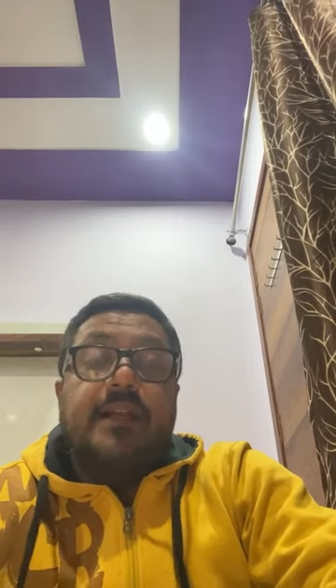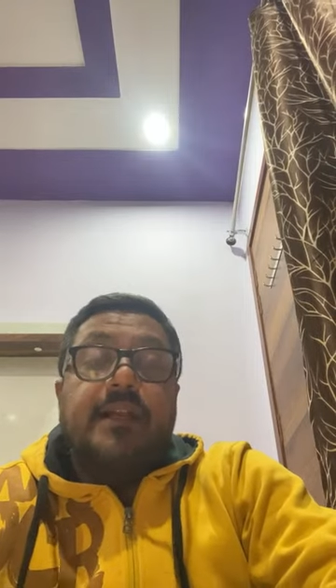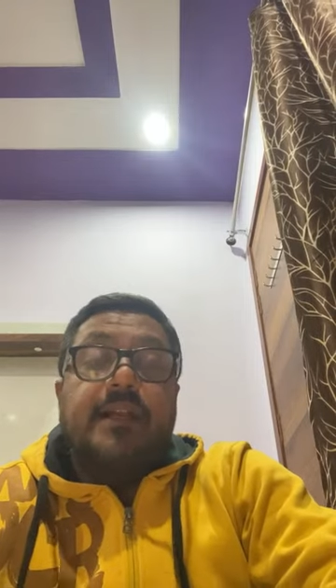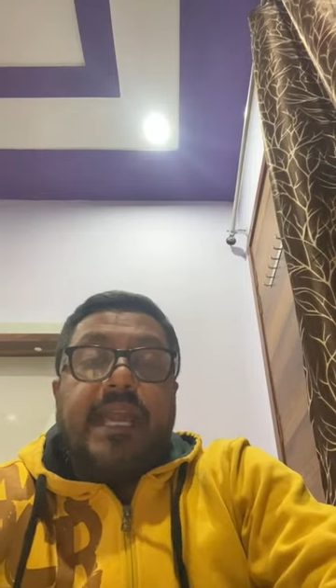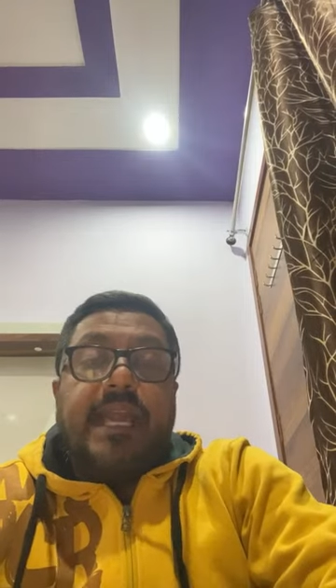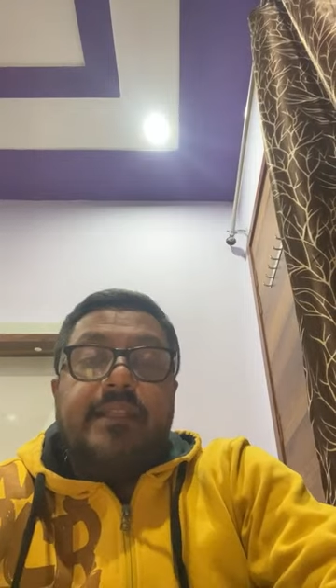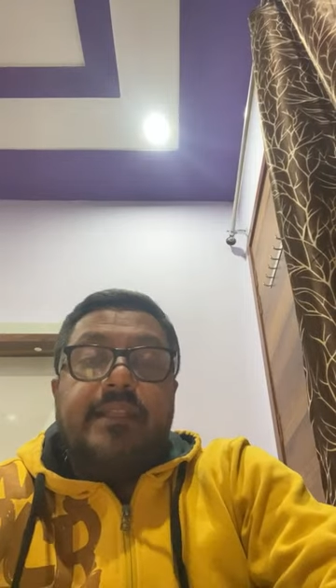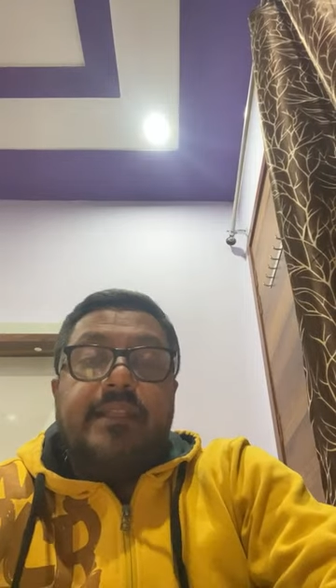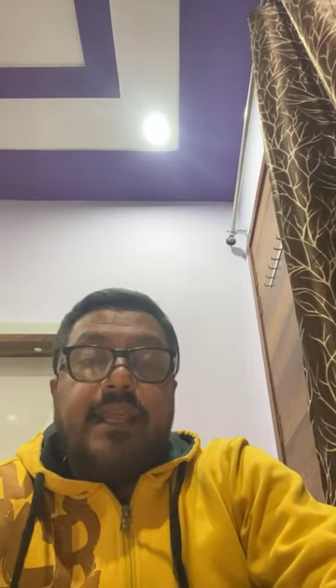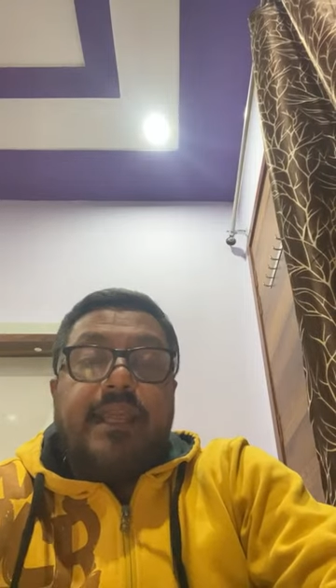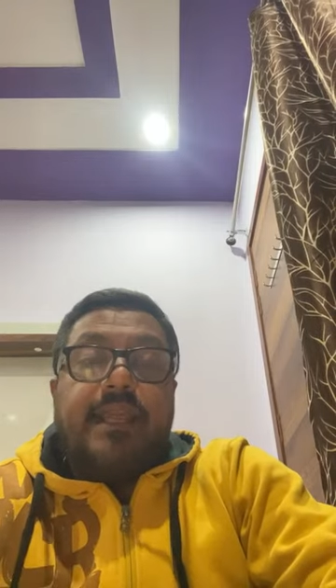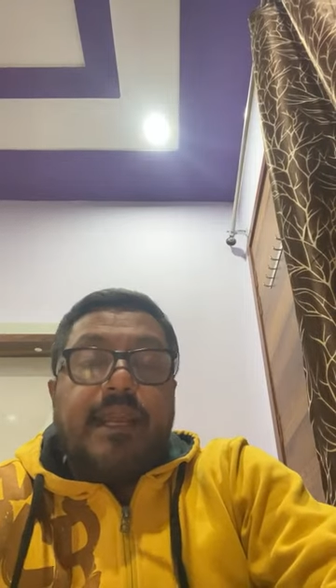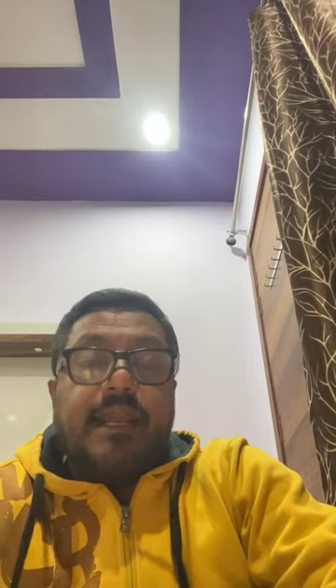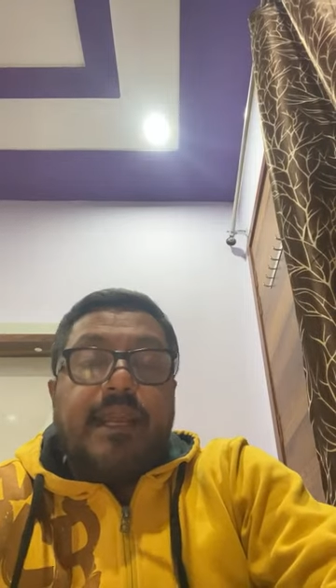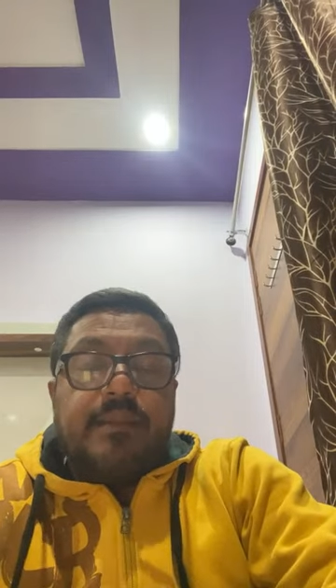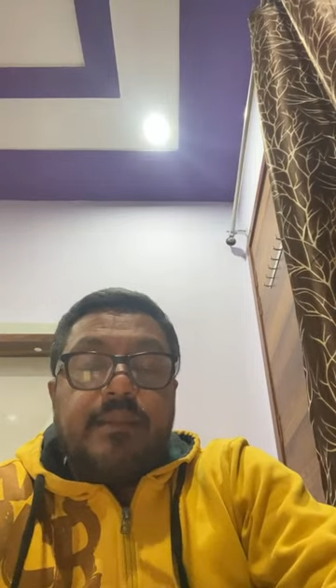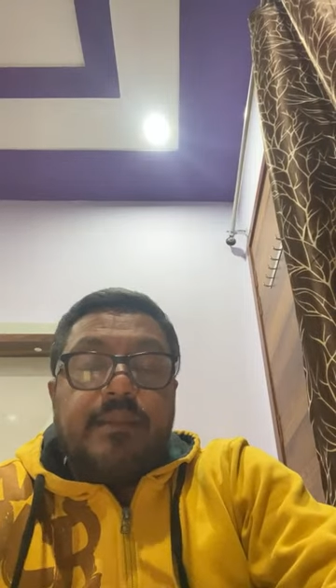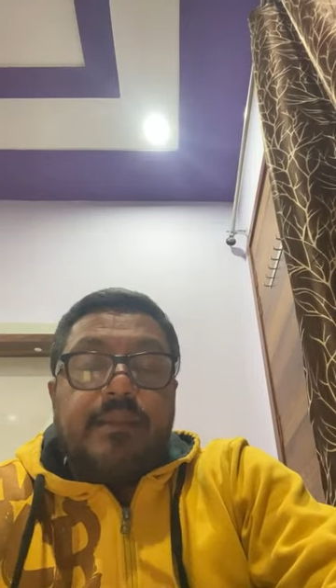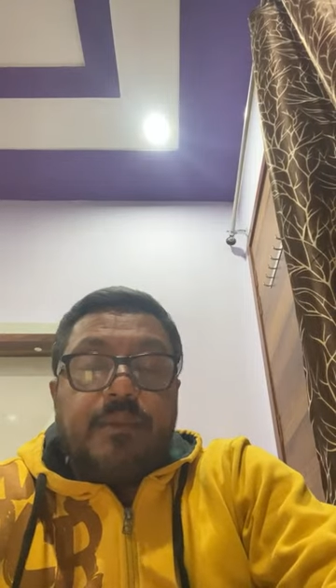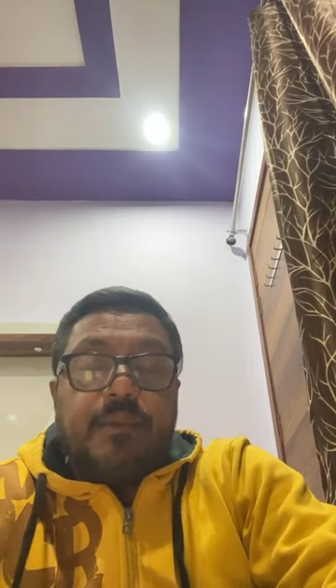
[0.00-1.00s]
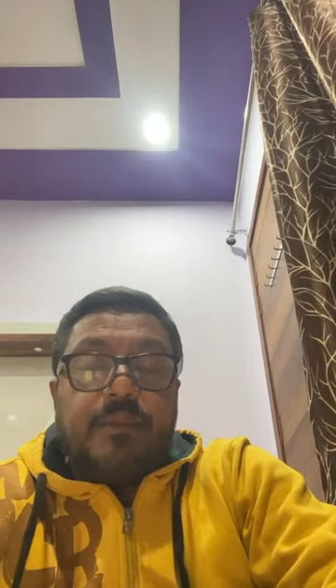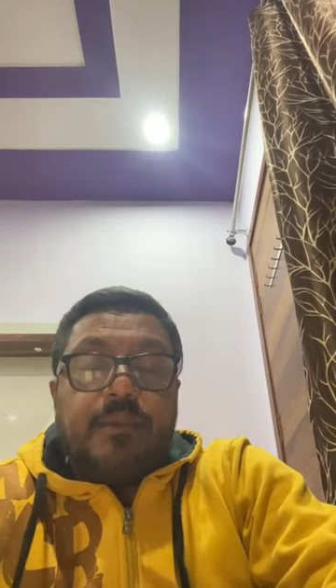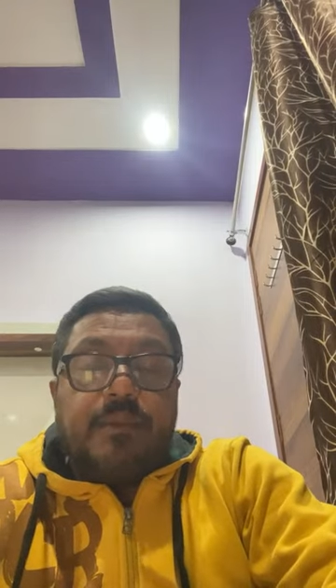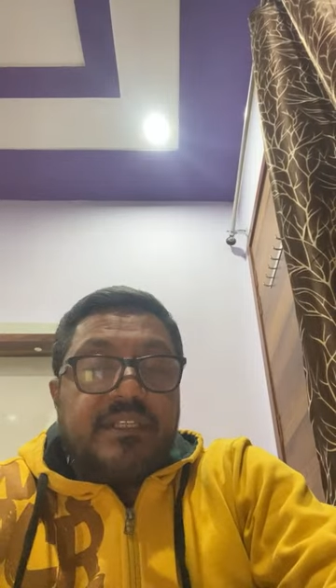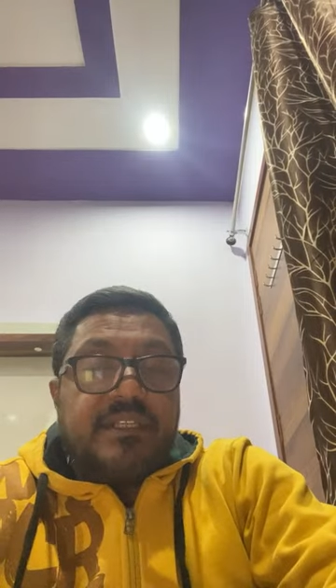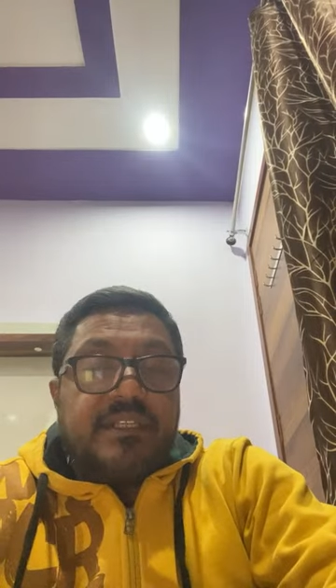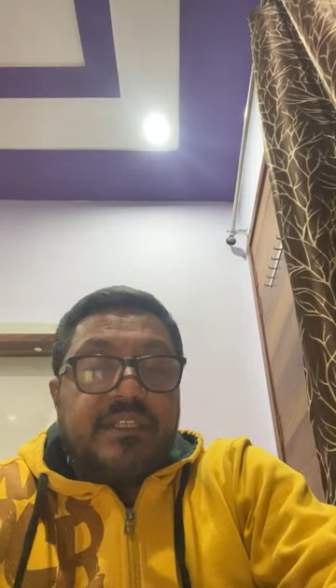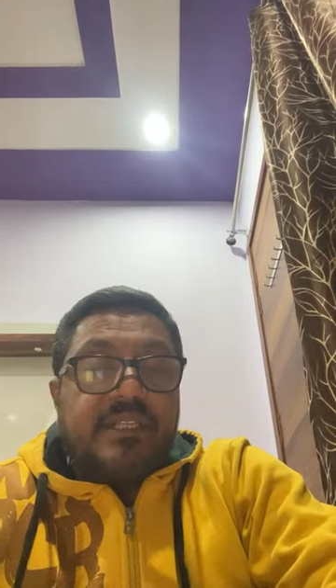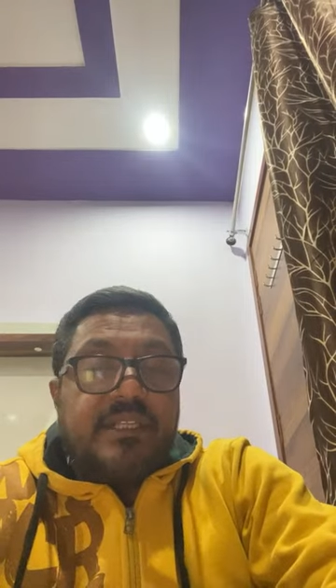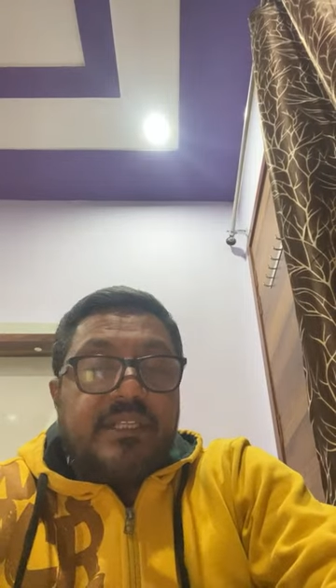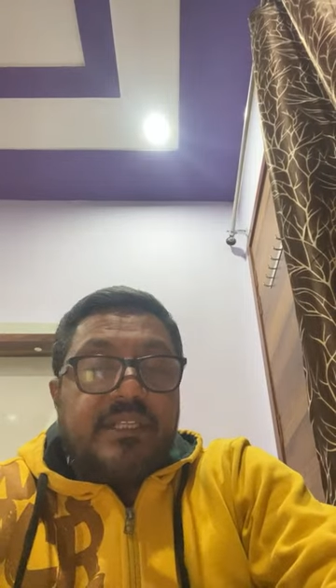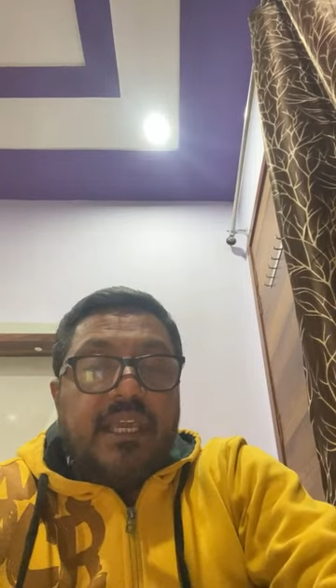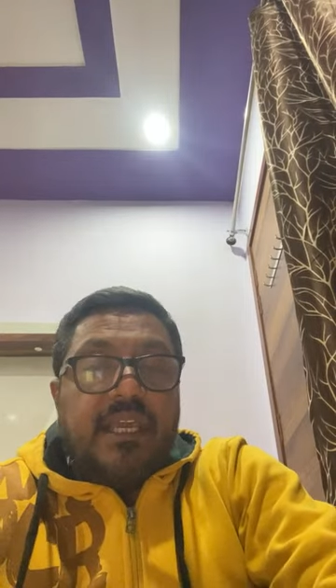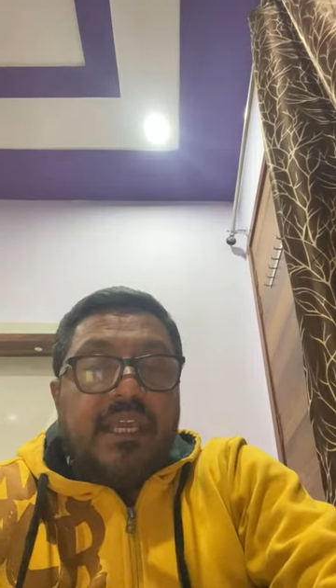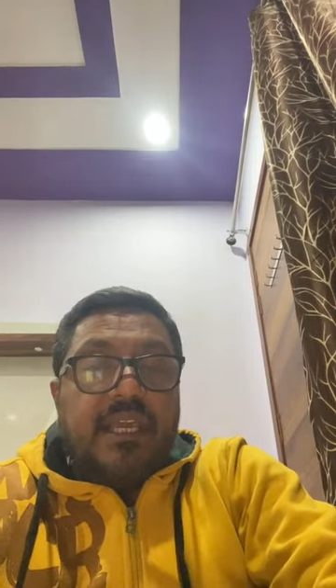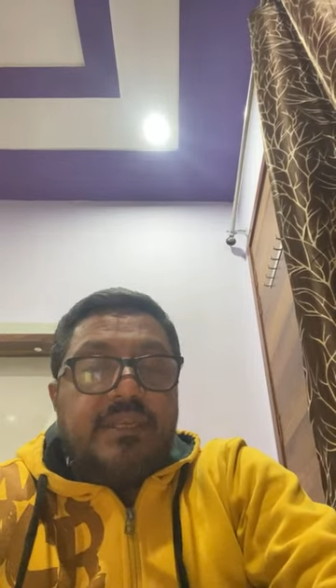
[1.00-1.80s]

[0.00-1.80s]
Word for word: And the anatomy professor's name